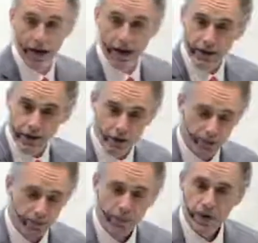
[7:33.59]
And
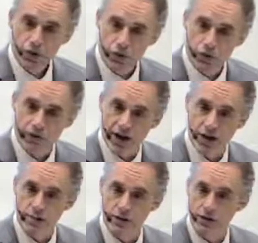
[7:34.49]
so two
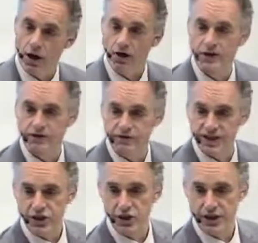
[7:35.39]
variables are
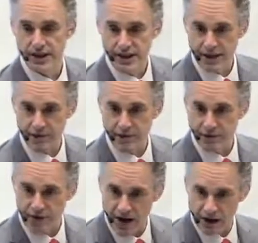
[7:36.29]
sufficiently different
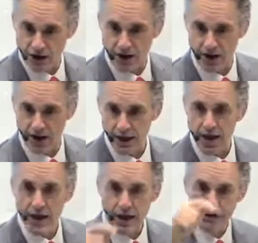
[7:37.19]
functionally
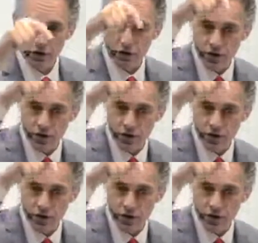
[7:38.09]
if you can